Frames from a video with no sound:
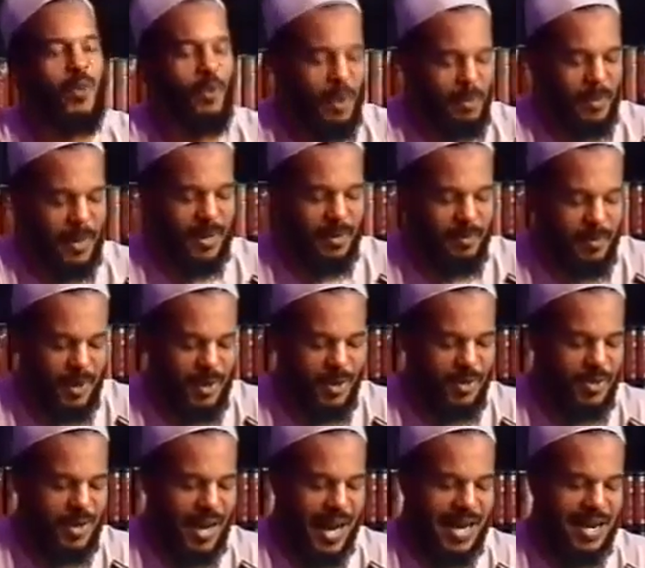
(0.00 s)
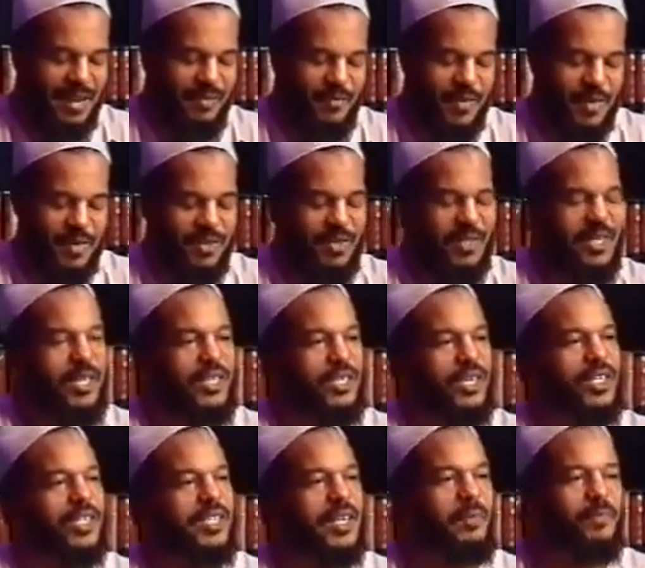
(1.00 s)
for women, because the Hanafis teach
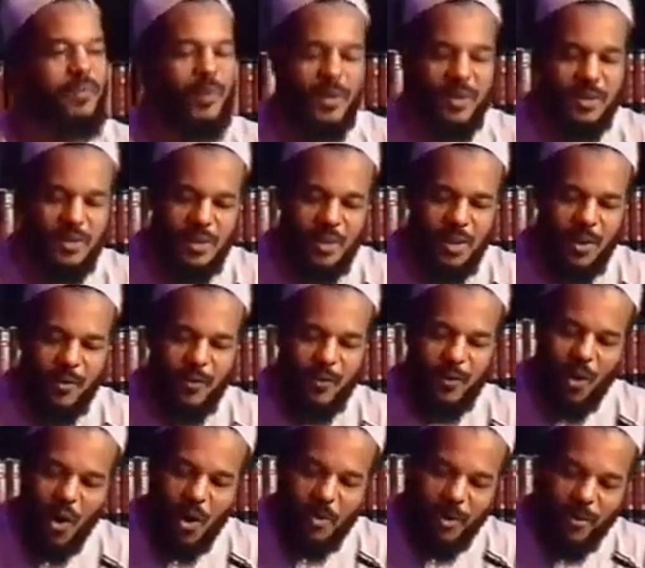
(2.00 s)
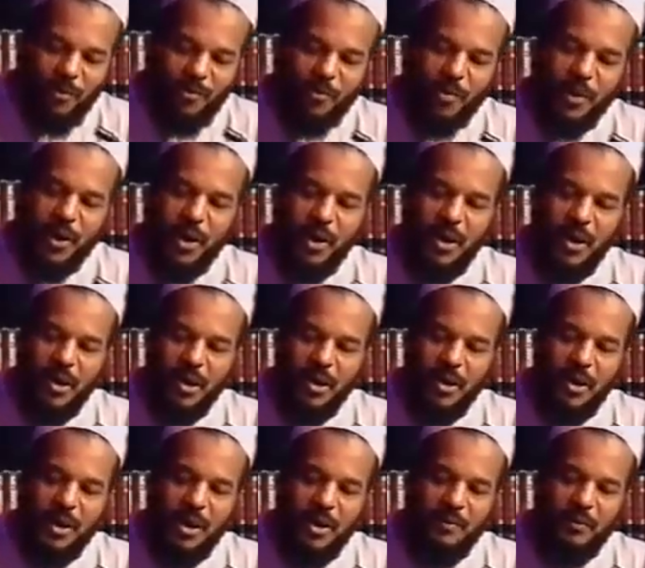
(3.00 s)
a separate form of prayer
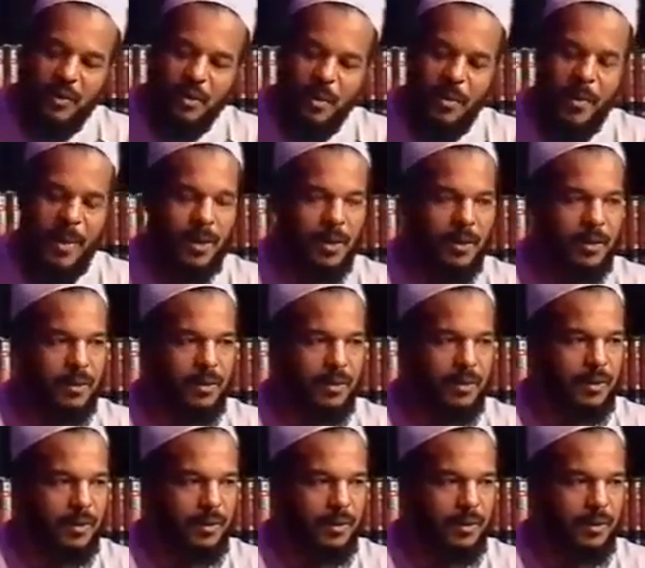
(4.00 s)
for women.